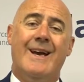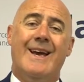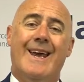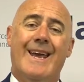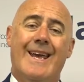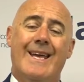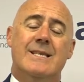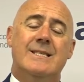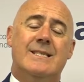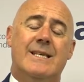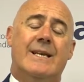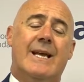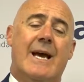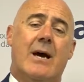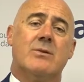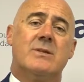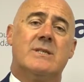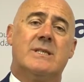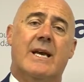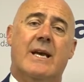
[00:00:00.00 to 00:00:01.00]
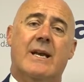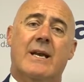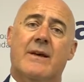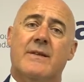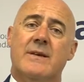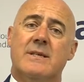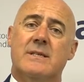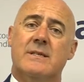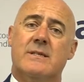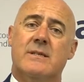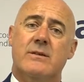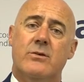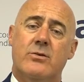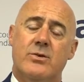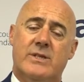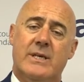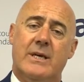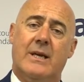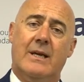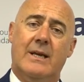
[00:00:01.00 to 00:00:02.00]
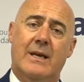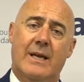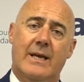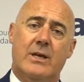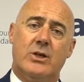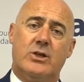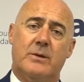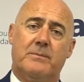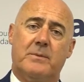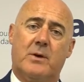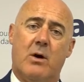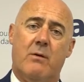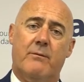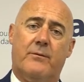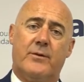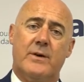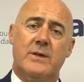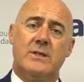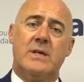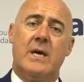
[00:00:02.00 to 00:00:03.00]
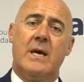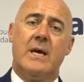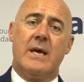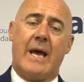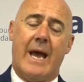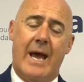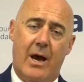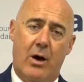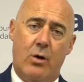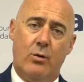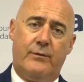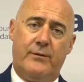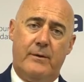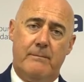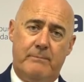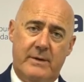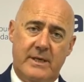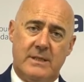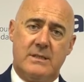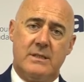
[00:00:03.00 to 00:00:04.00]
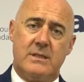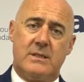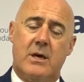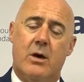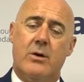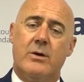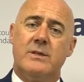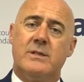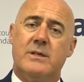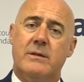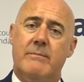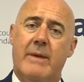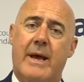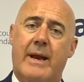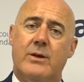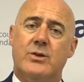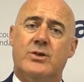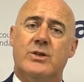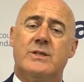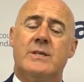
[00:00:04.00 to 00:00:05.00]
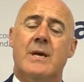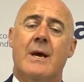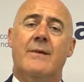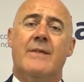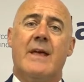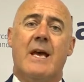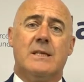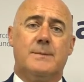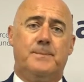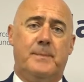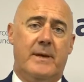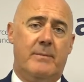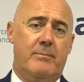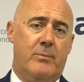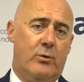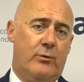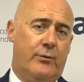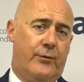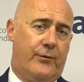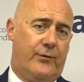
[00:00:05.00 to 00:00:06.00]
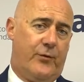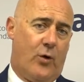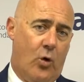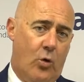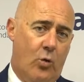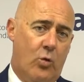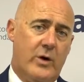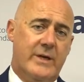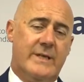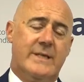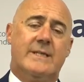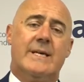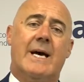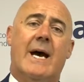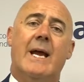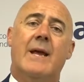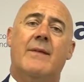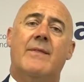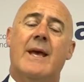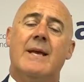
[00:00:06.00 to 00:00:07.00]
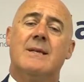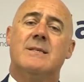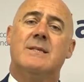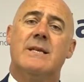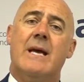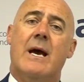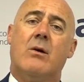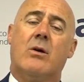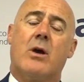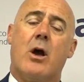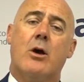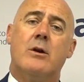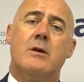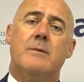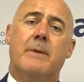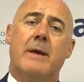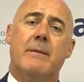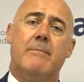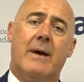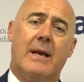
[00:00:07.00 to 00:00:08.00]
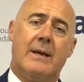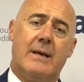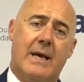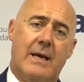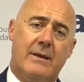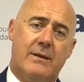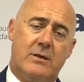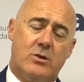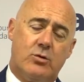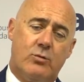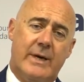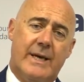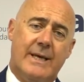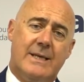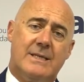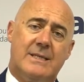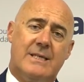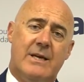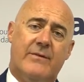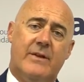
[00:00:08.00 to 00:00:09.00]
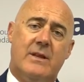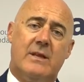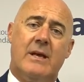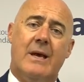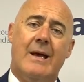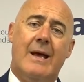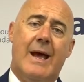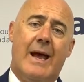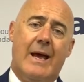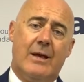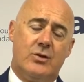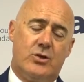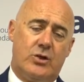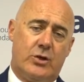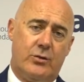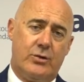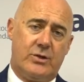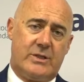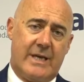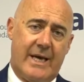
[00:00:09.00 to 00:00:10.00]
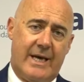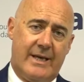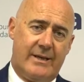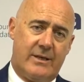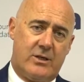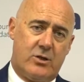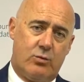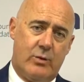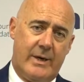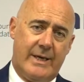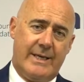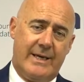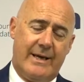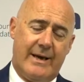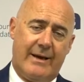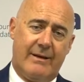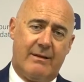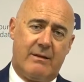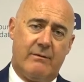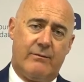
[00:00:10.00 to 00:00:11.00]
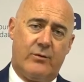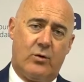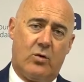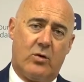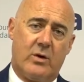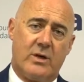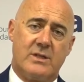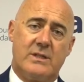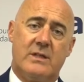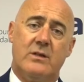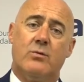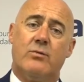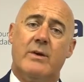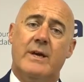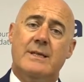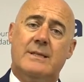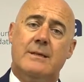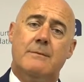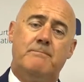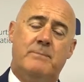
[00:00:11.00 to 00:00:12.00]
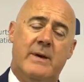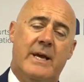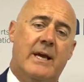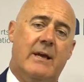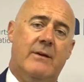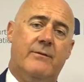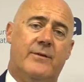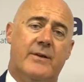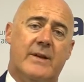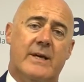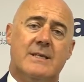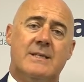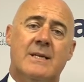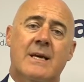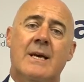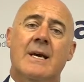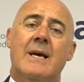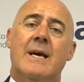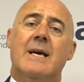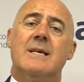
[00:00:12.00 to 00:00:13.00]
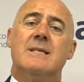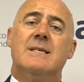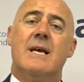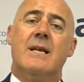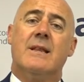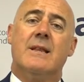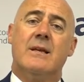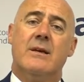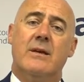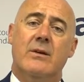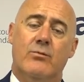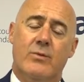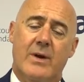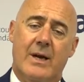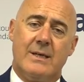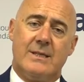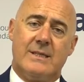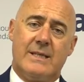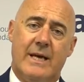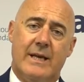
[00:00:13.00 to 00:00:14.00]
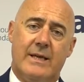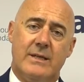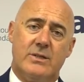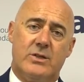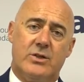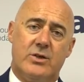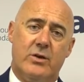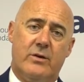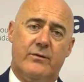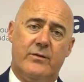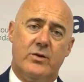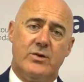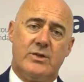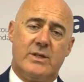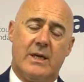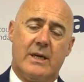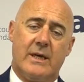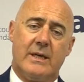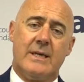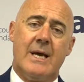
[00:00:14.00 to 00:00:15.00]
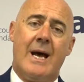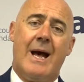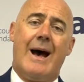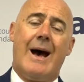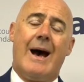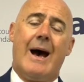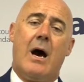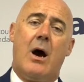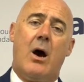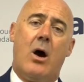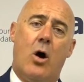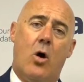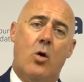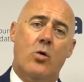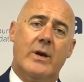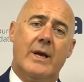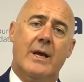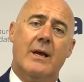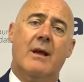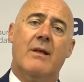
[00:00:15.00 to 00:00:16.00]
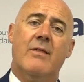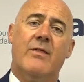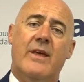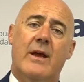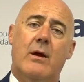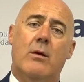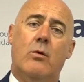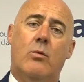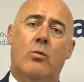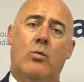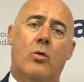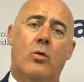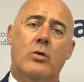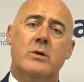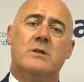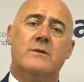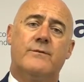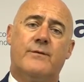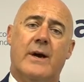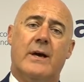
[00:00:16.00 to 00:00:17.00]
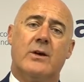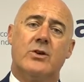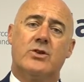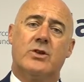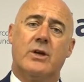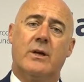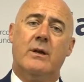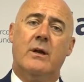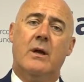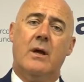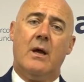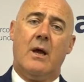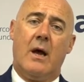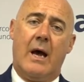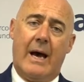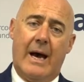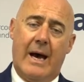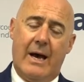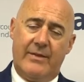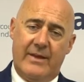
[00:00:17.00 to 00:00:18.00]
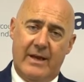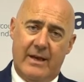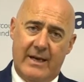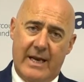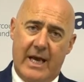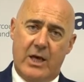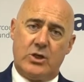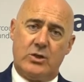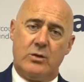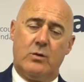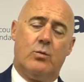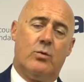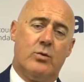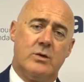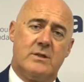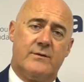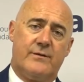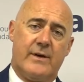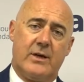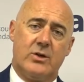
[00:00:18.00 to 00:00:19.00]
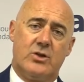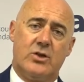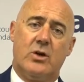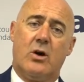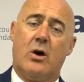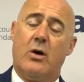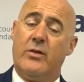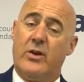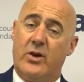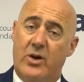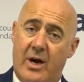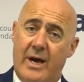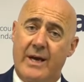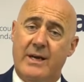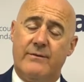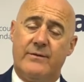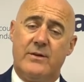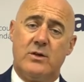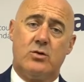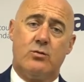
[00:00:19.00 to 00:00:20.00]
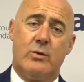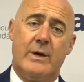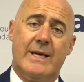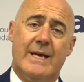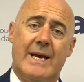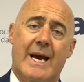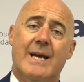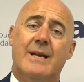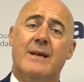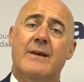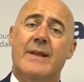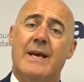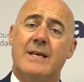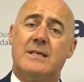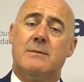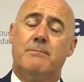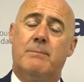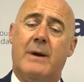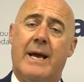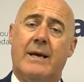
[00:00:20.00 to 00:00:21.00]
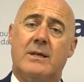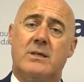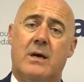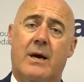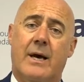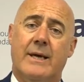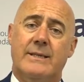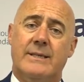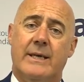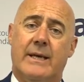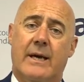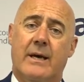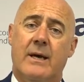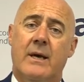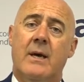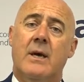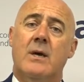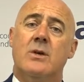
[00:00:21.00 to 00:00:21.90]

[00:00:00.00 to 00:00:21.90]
NZLC. Now, this is the New Zealand Leadership Conference held for business owners and managers. That's been moved forward today, and that's now going to to be Monday the 27th and Tuesday the 28th of August. And the reason being for this is that the Real Estate Institute of New Zealand are holding their awards function, uh, their national awards function, on the night of the 28th, and that's a black tie dinner.